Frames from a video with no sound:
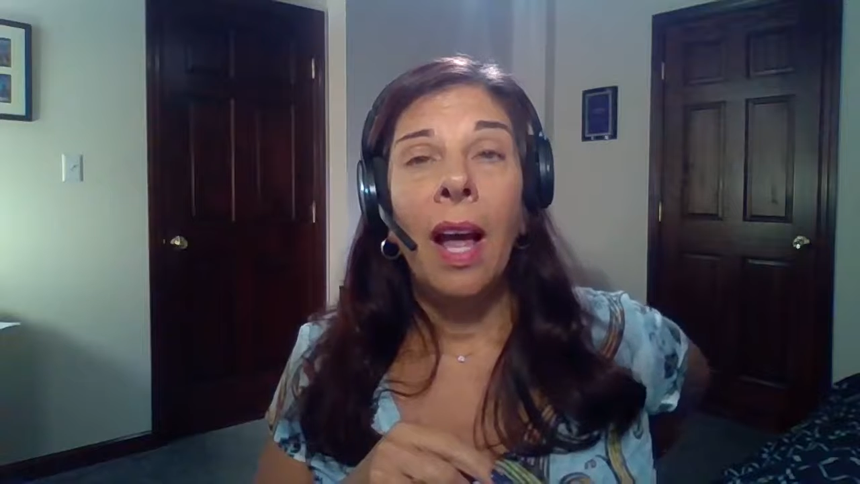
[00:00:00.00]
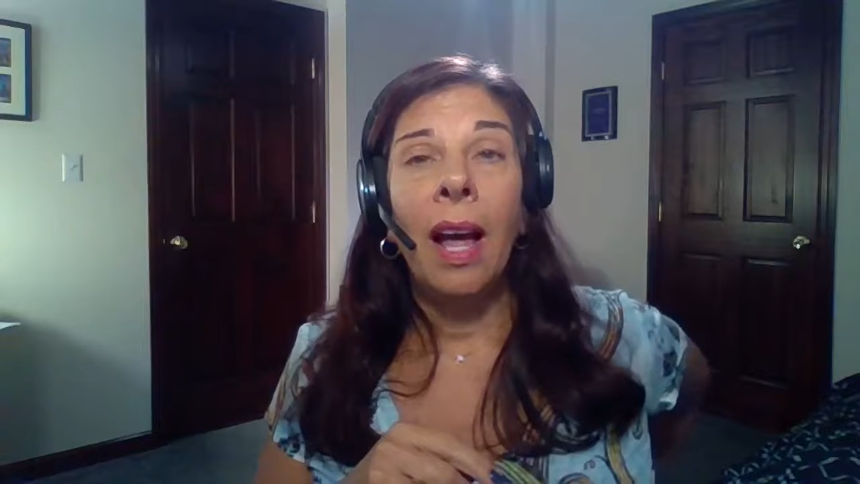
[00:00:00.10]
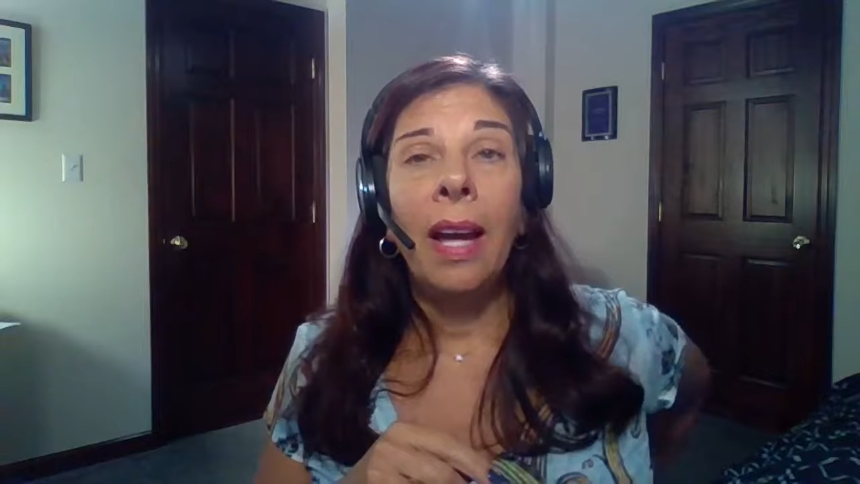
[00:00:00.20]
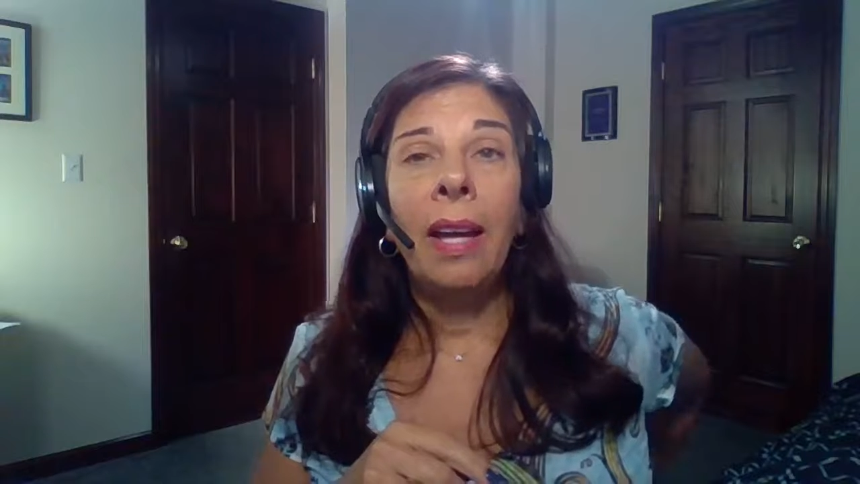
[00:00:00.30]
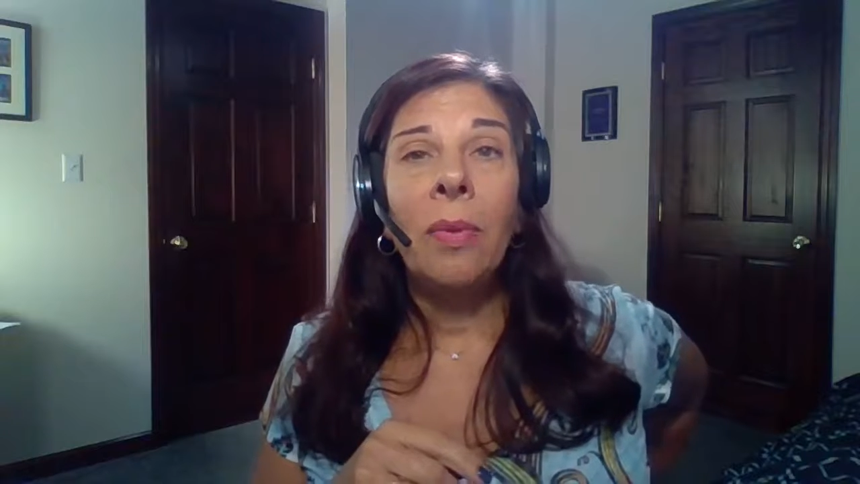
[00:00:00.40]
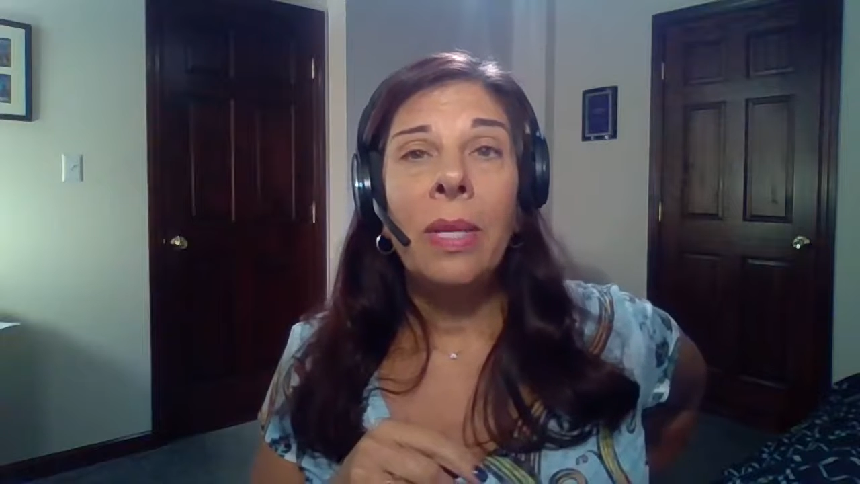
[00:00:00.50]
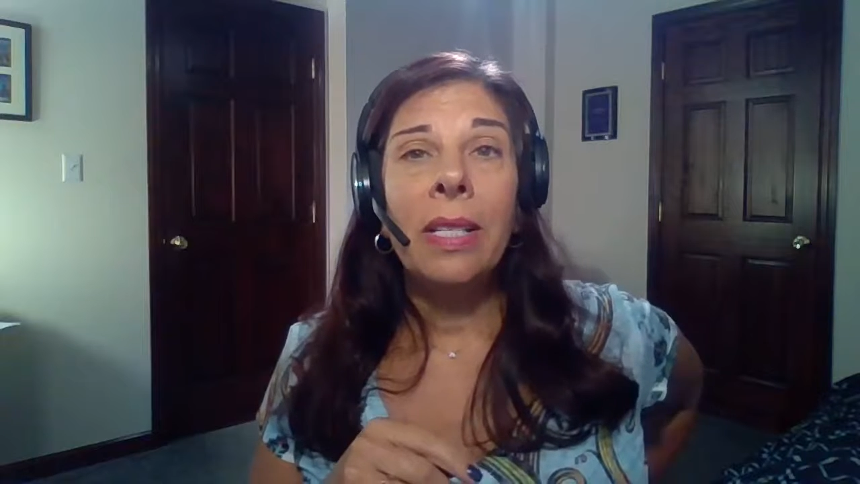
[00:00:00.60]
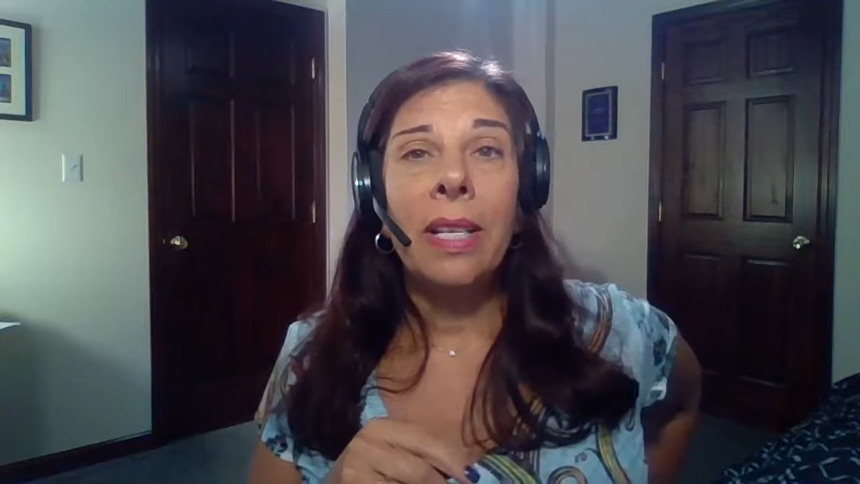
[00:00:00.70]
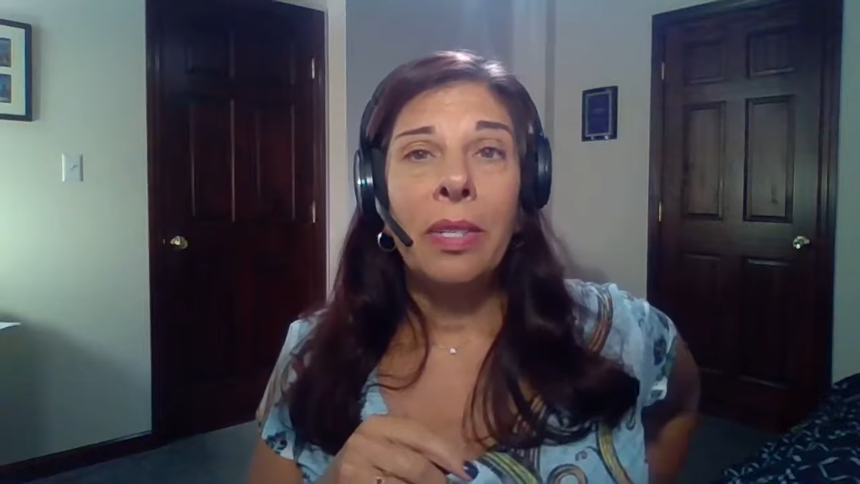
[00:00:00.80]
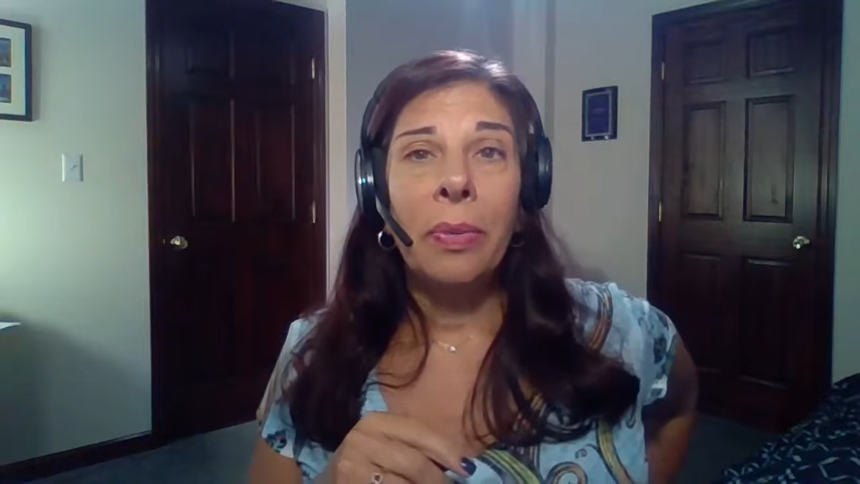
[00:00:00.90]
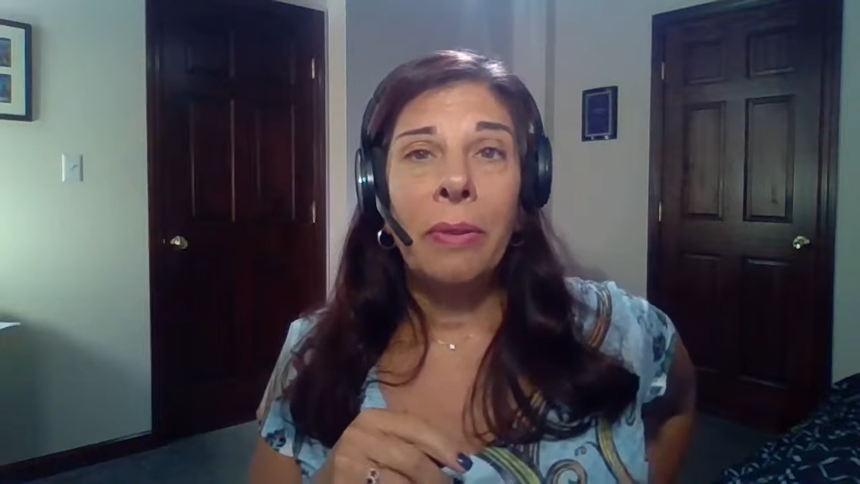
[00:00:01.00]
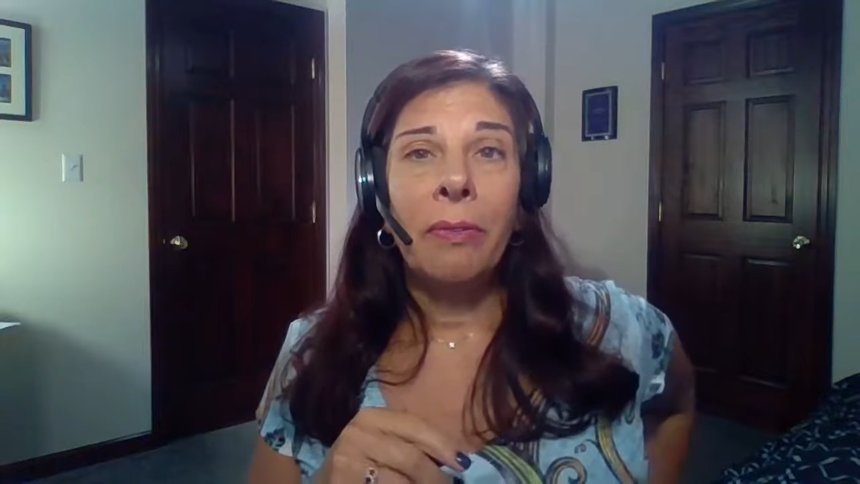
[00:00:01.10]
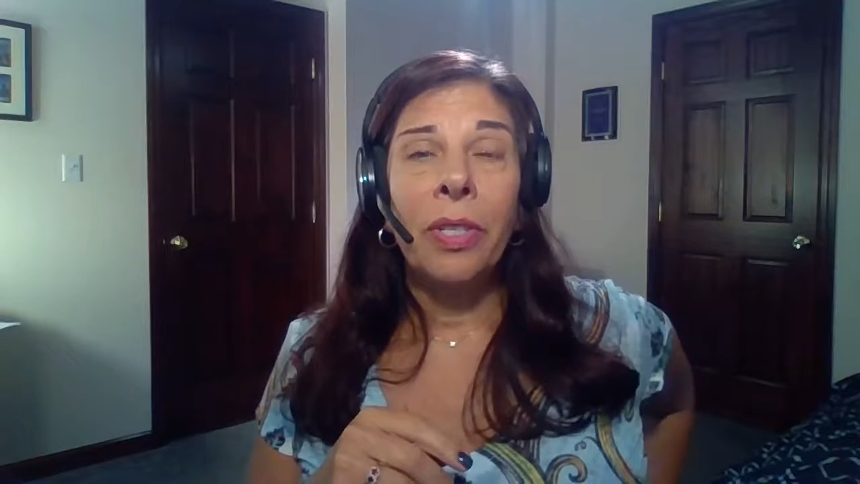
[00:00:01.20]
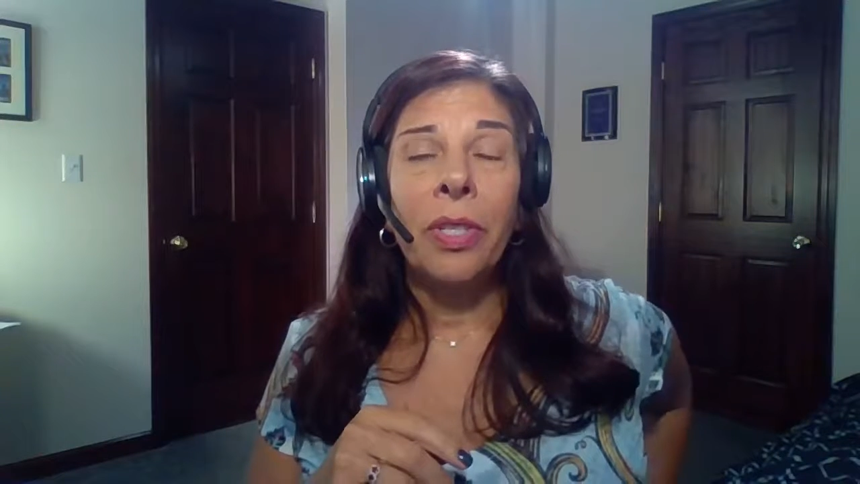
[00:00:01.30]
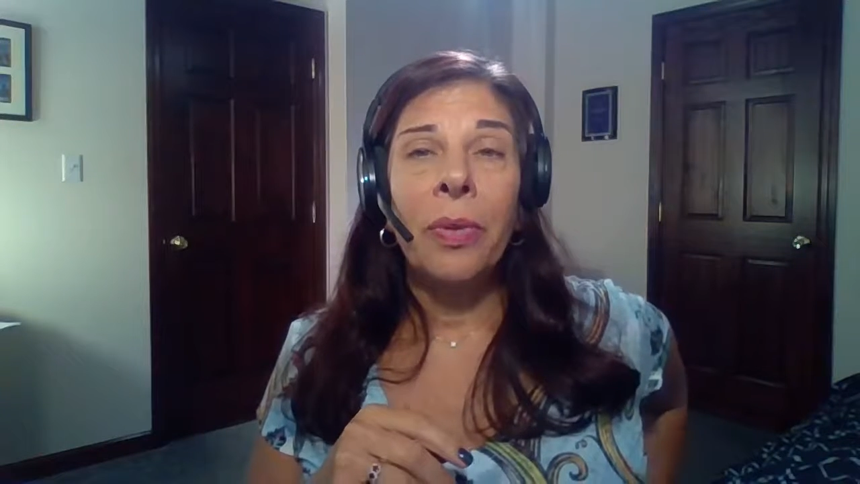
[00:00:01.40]
I always like to
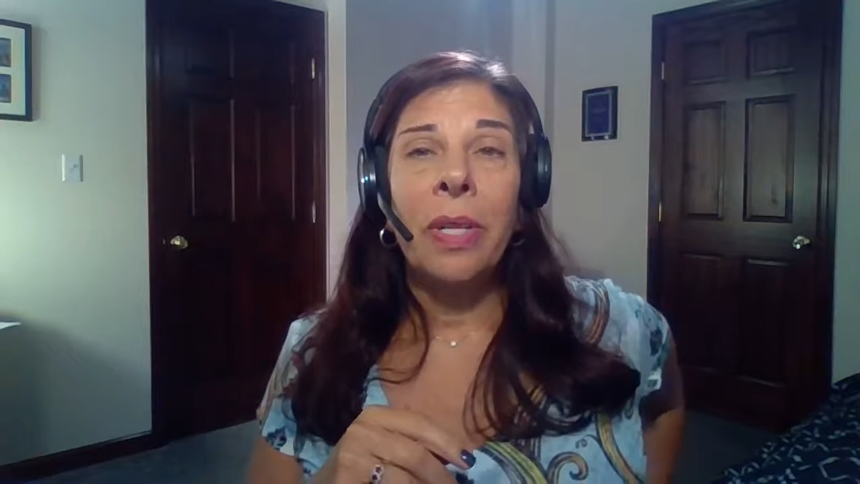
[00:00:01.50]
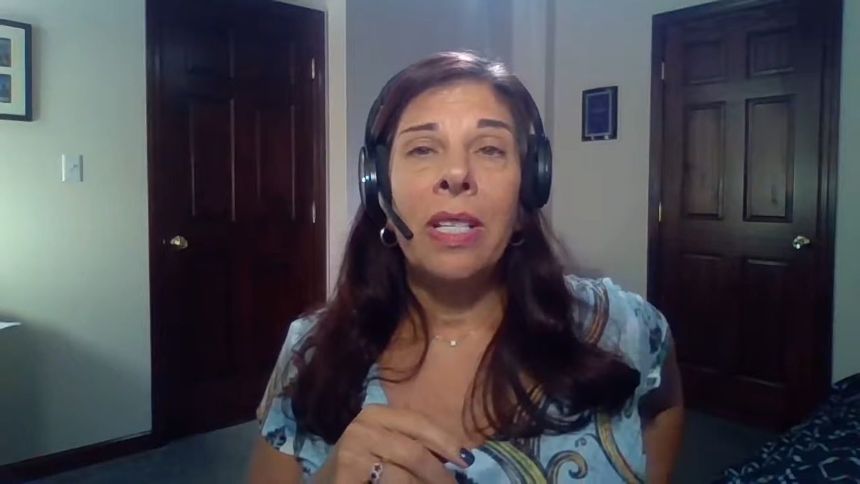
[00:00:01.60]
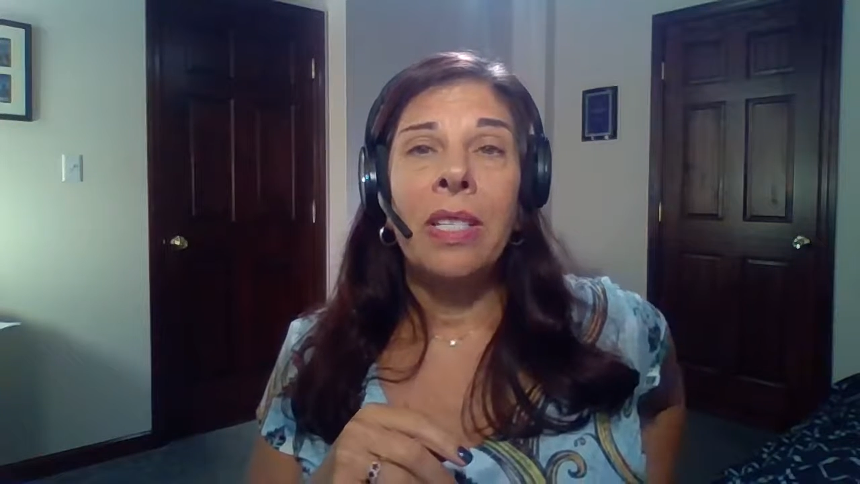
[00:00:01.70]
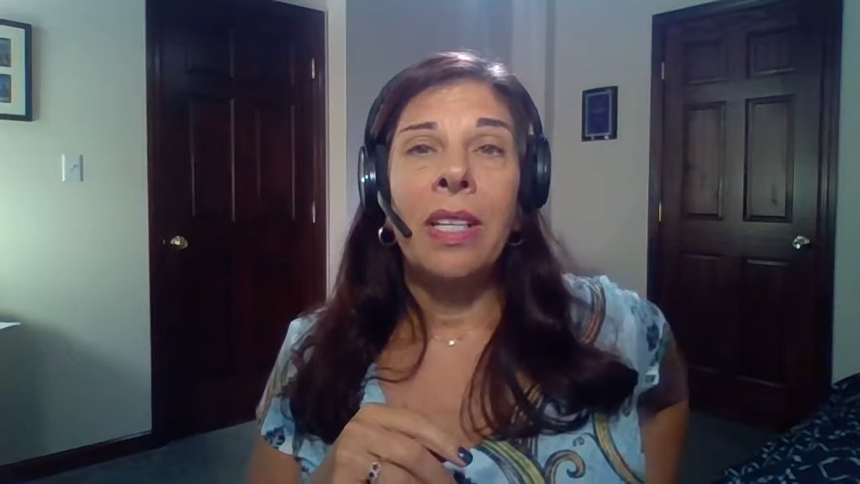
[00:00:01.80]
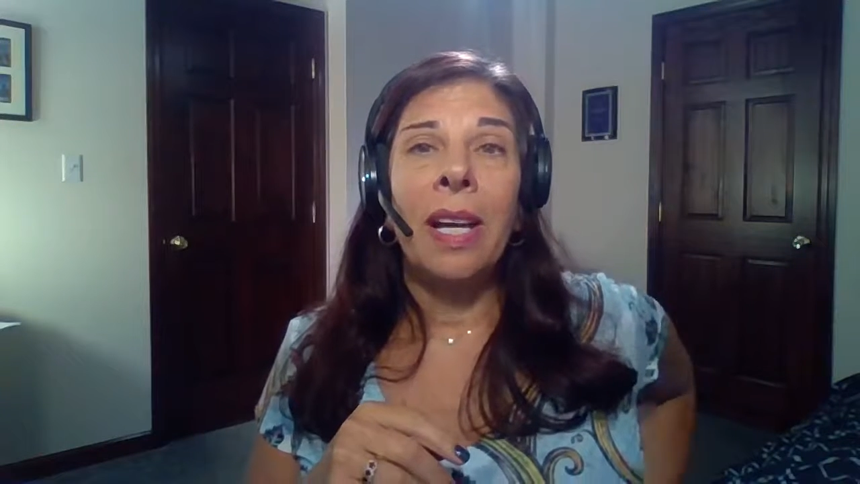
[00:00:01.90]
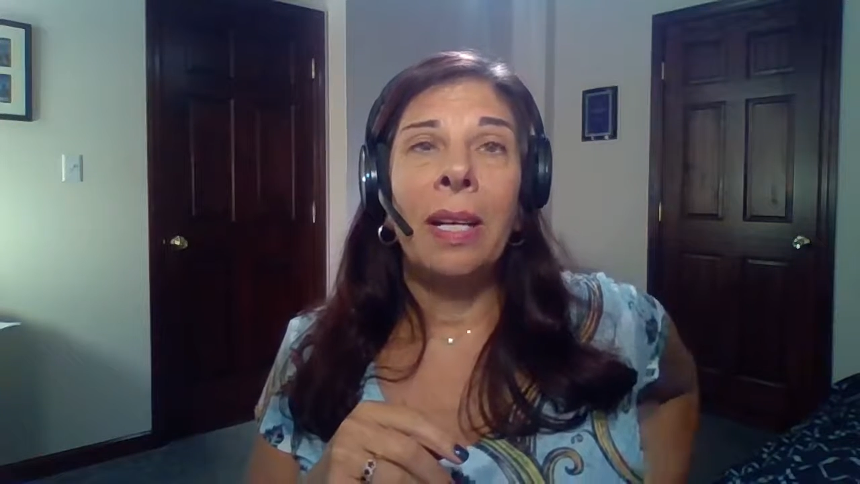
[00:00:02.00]
refer to it as